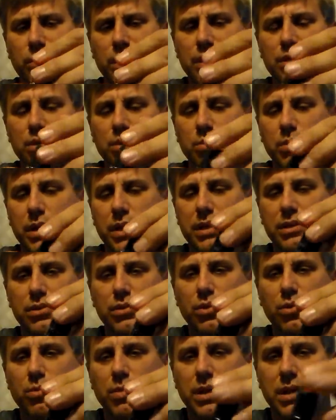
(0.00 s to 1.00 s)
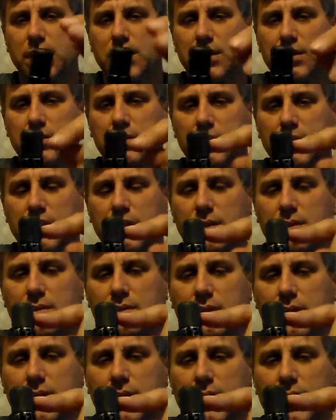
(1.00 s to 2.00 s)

Ranger Band so many years ago.